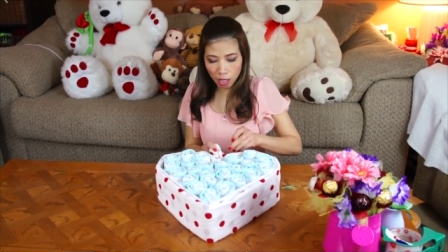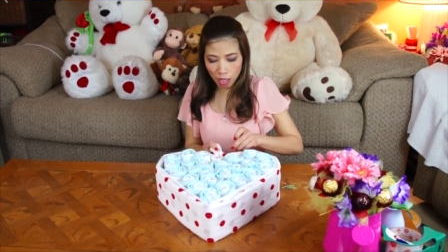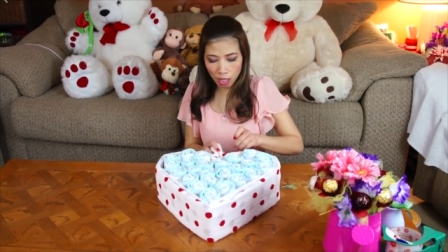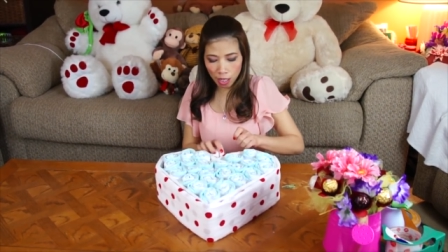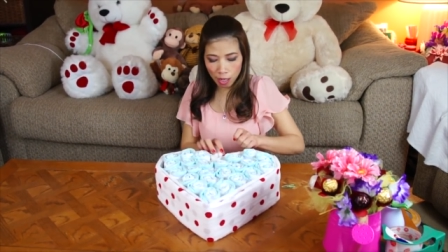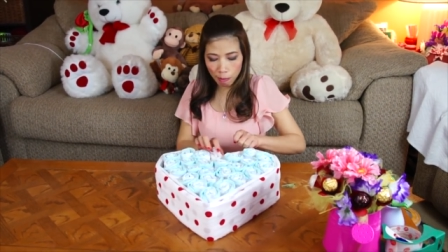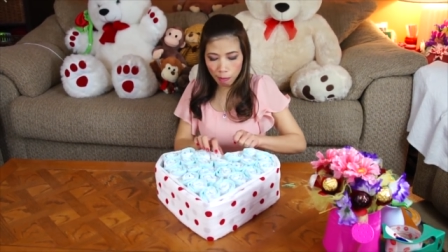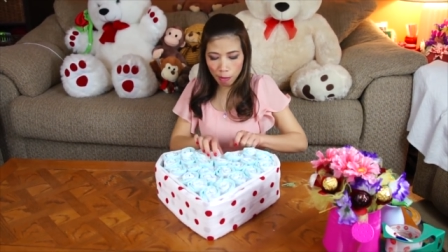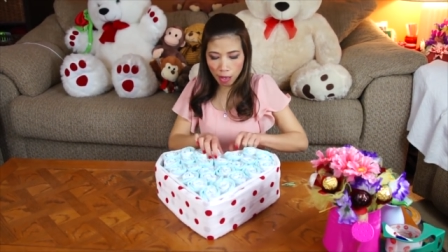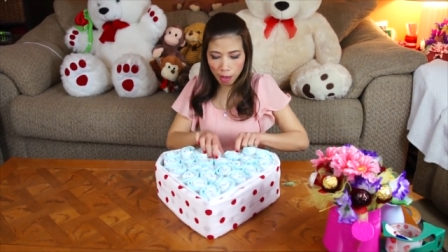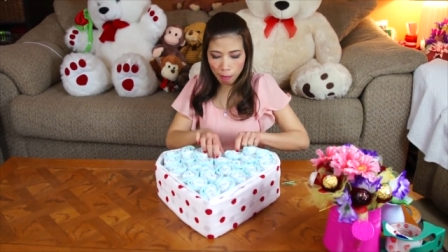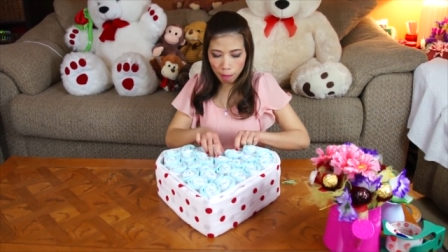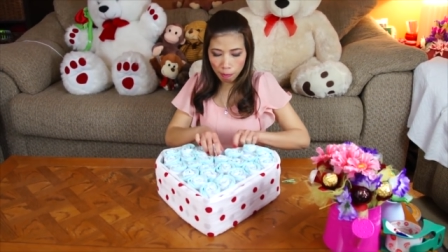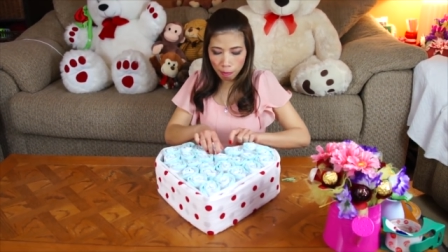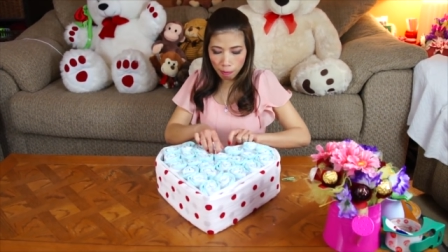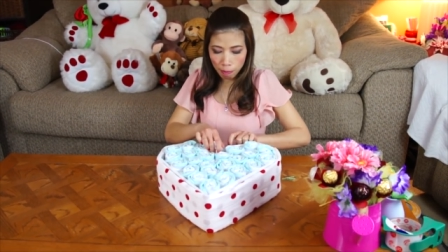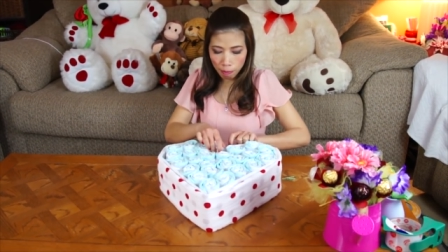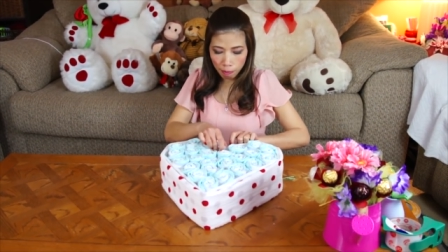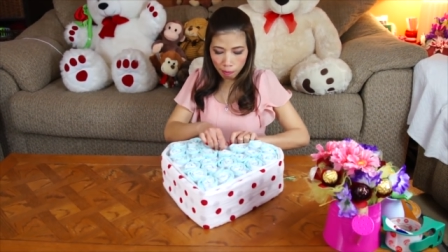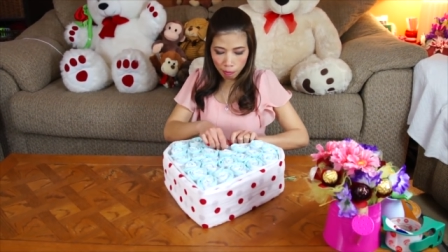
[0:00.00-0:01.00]
clip
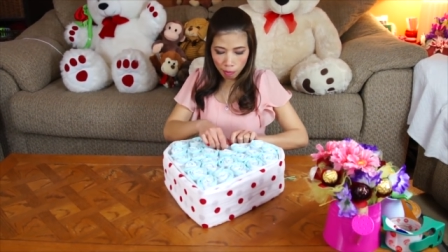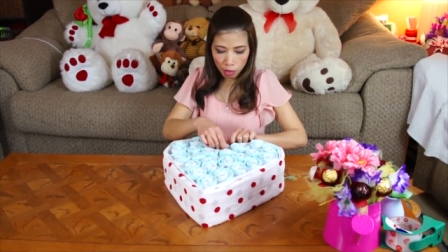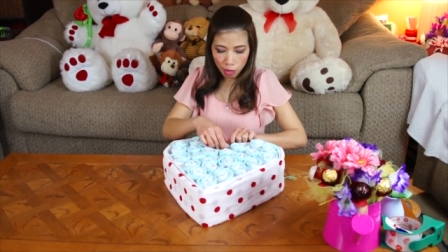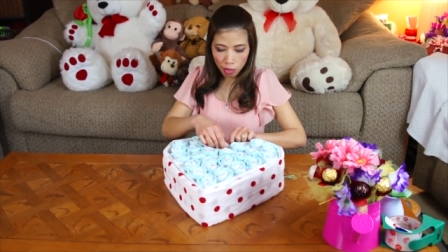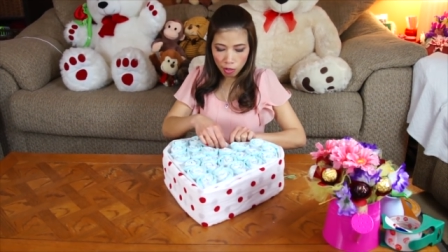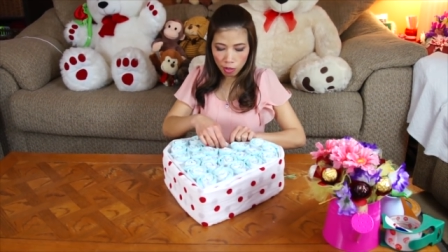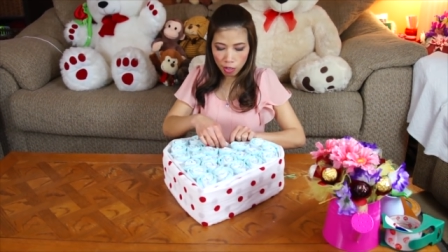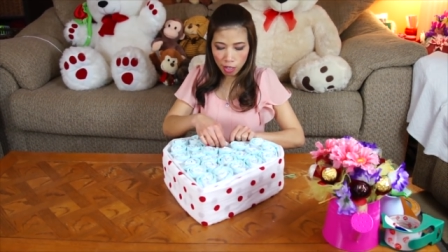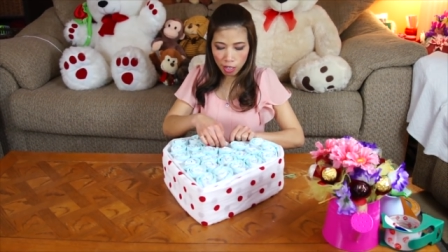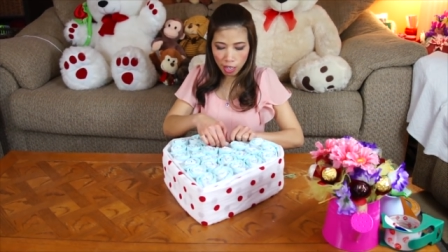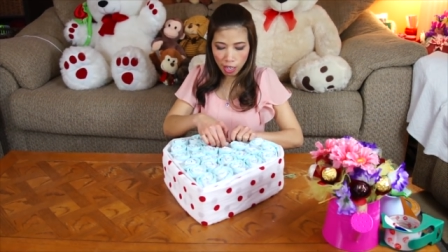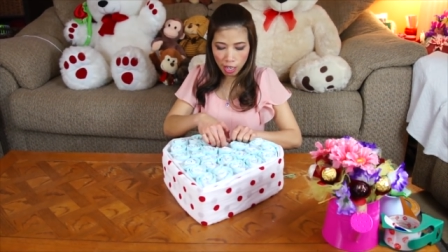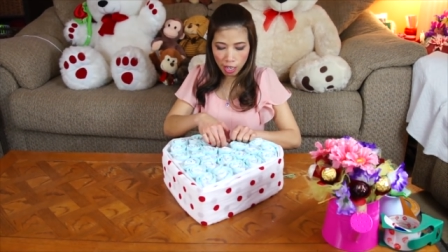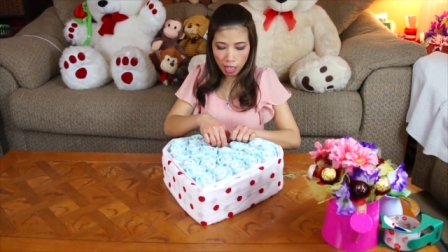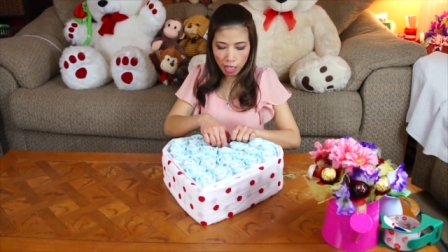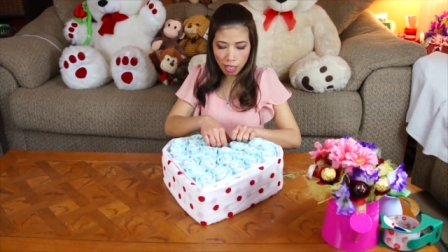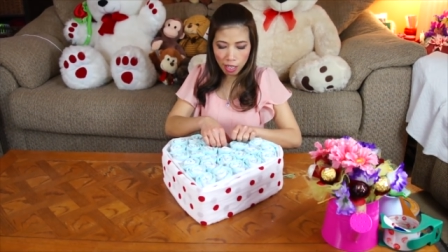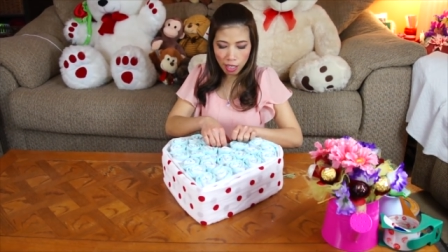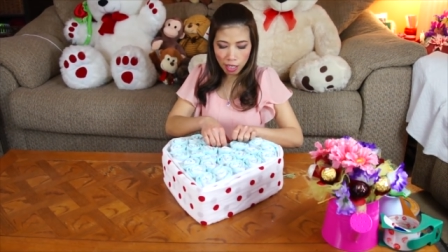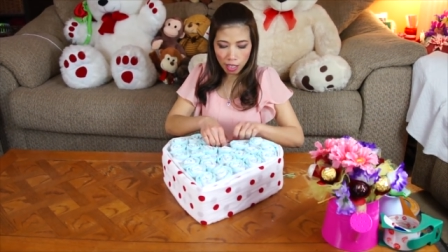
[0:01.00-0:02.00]
them toward the
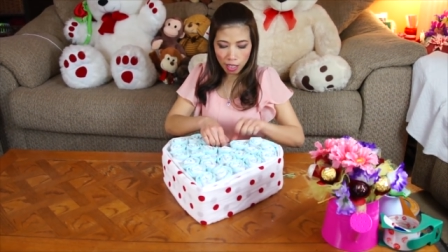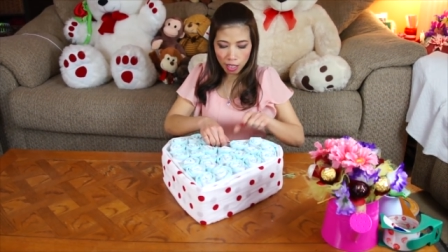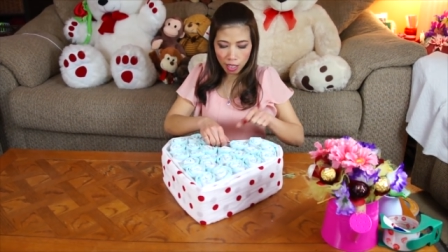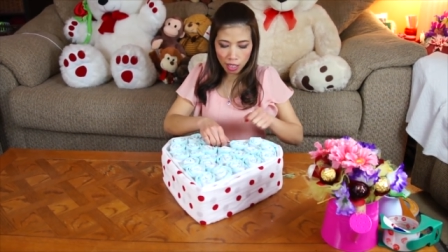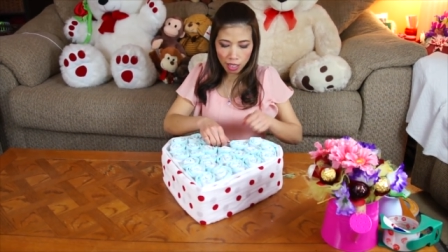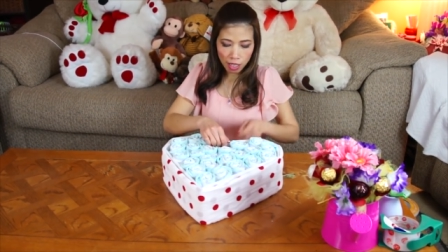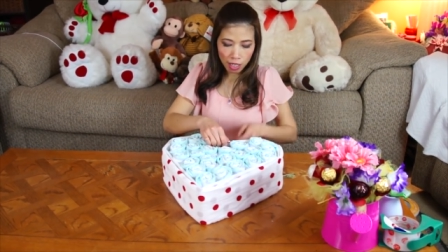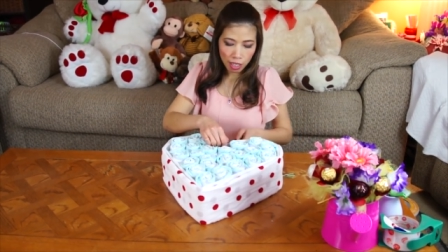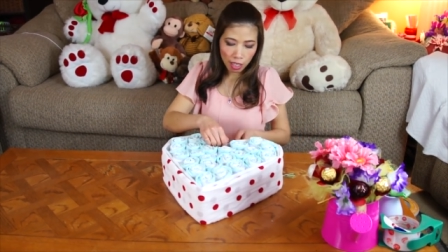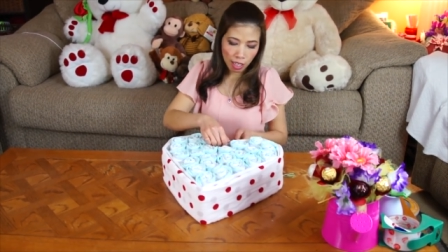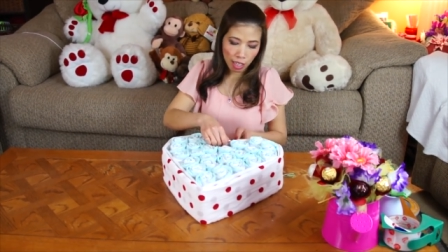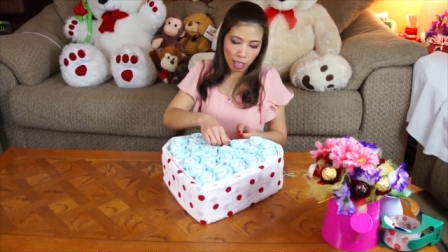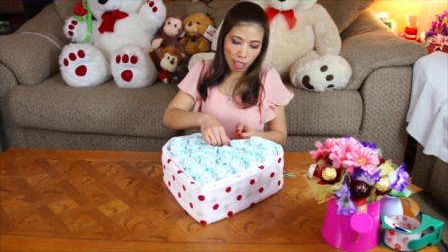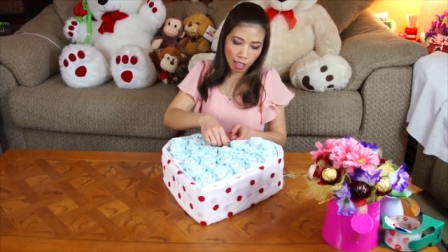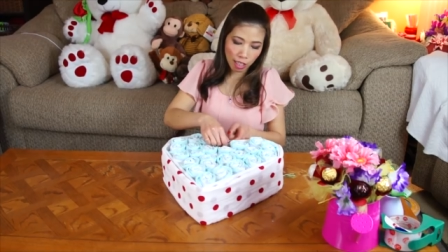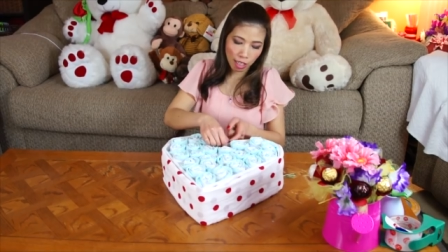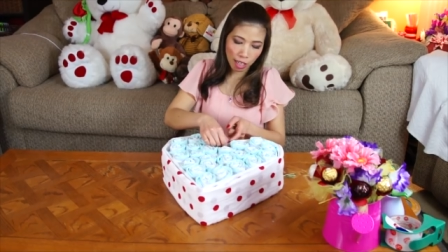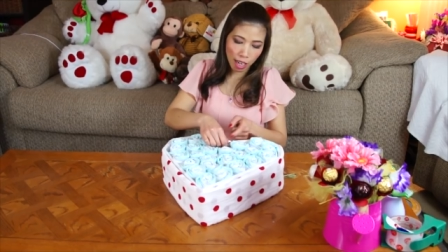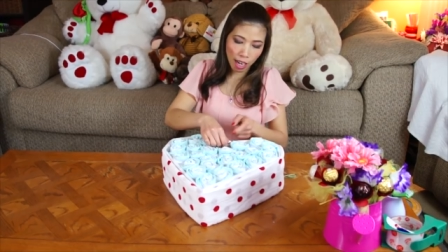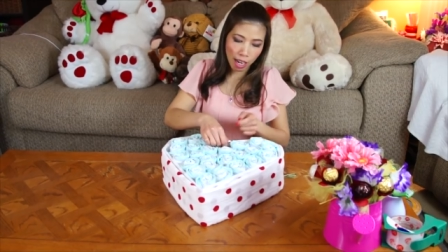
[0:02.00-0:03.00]
end, each
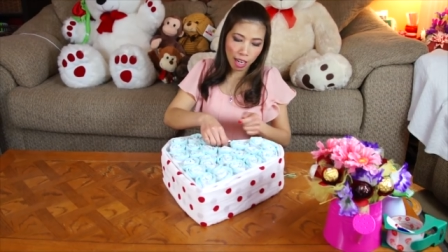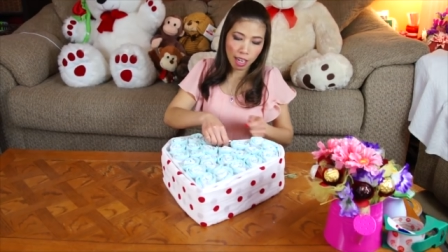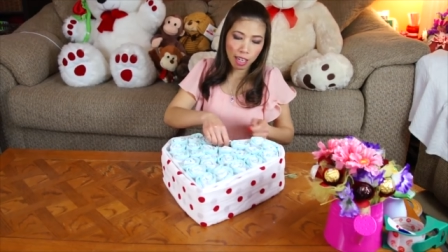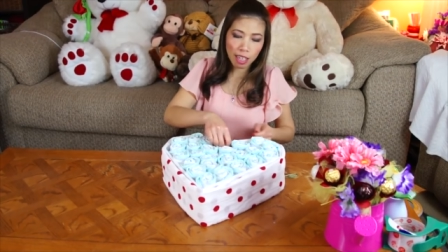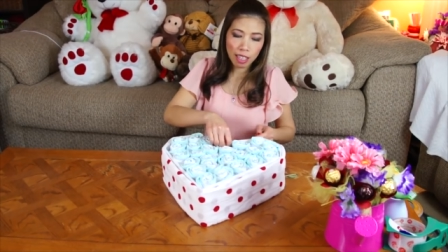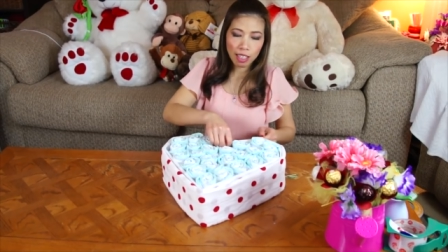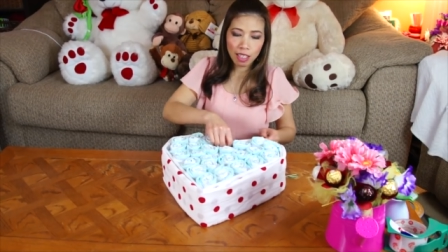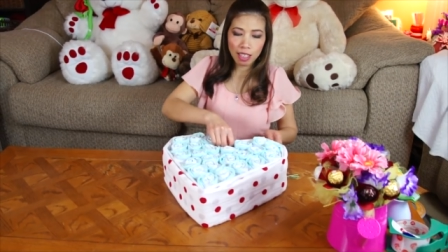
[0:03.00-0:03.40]
side.